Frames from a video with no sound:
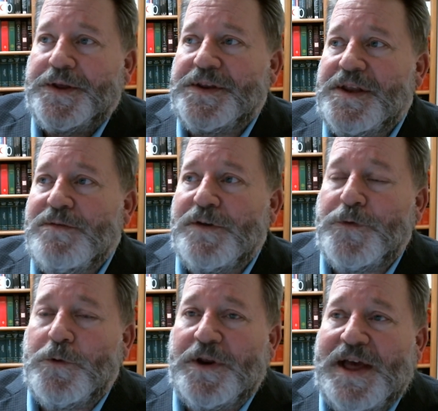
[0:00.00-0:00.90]
And even
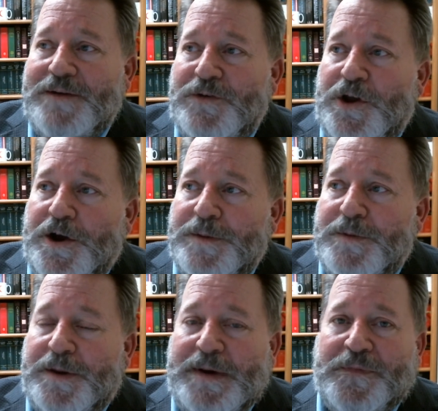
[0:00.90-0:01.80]
if you want to have an
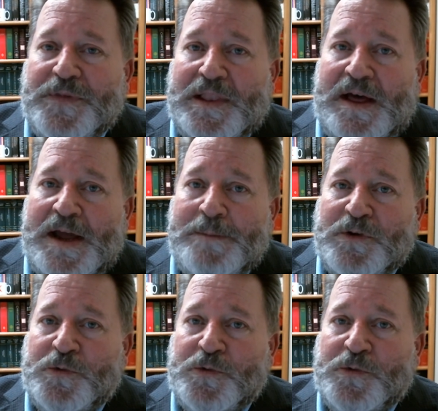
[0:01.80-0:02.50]
argument about the line